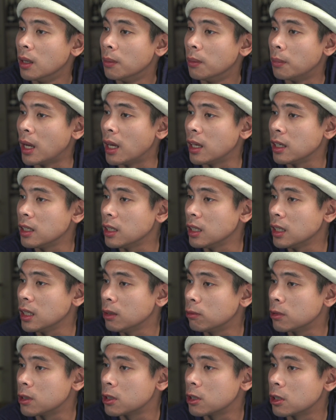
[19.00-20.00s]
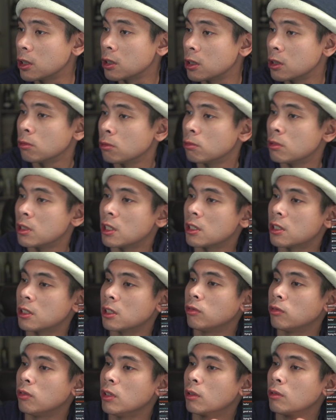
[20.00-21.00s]
Mandy,
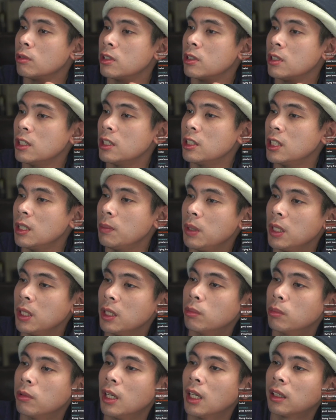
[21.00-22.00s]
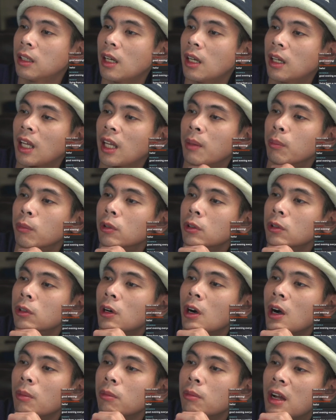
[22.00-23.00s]
Resistance Frequency, CP The Brick, Dataimo,
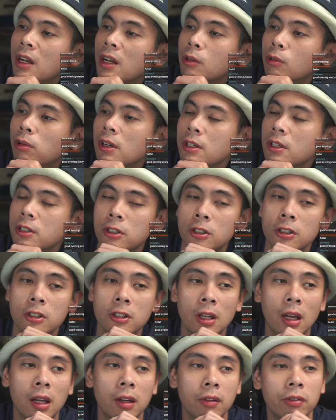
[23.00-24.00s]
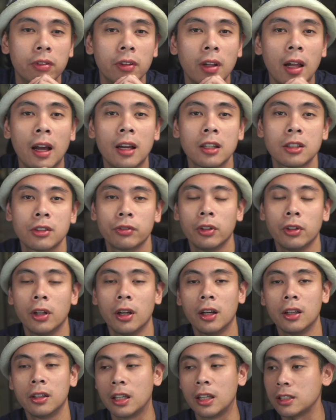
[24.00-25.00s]
Comrade Questions, and Flash
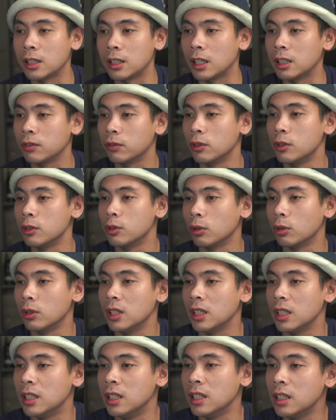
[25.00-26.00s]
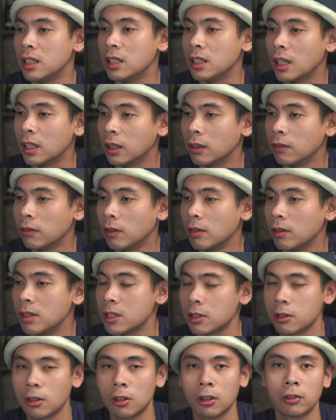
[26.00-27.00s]
Flood. Thanks guys for joining in at the very
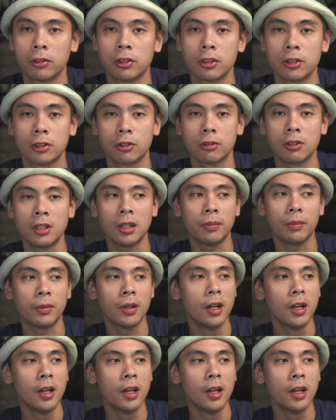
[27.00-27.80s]
start of the stream.